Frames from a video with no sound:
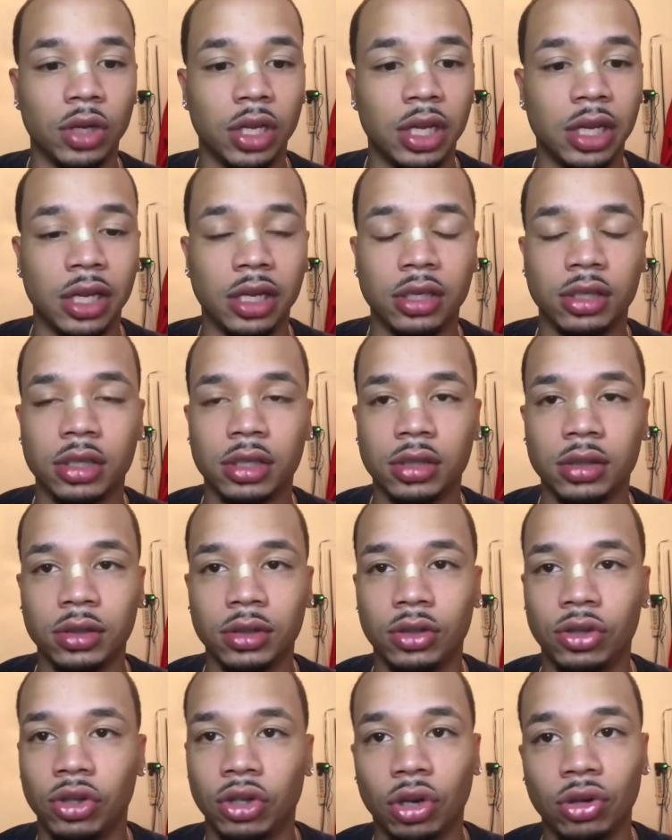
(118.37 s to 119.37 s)
is
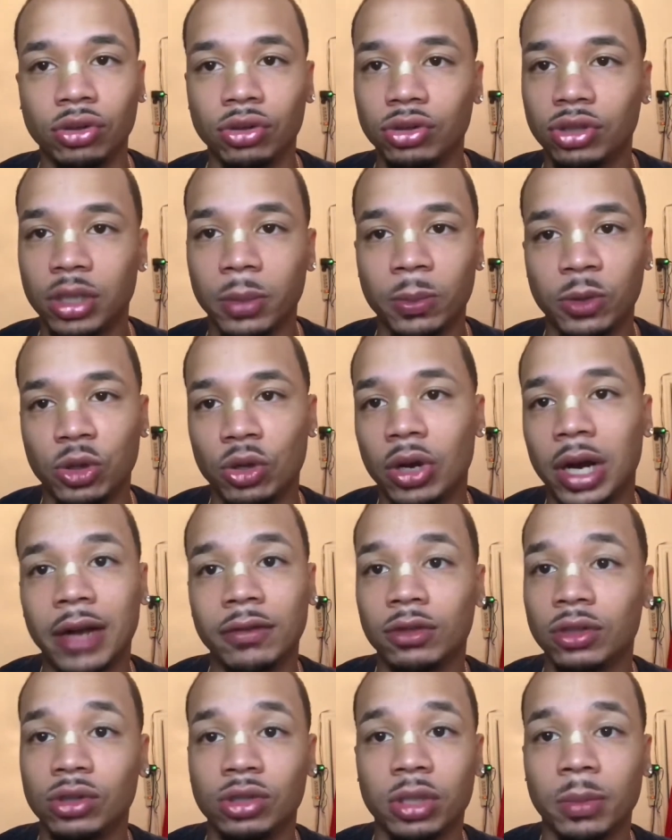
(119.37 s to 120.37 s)
you don't have
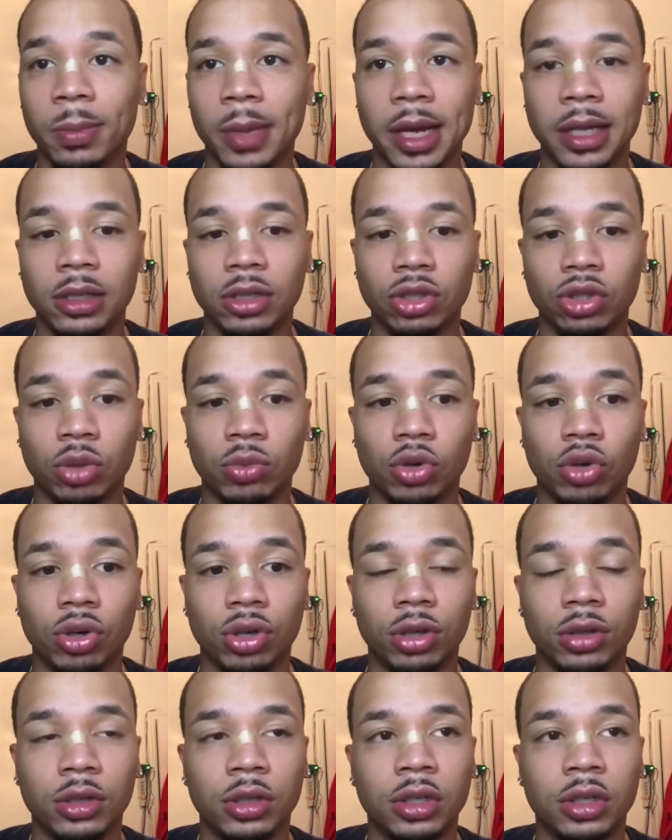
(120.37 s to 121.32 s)
to use the bandage no more.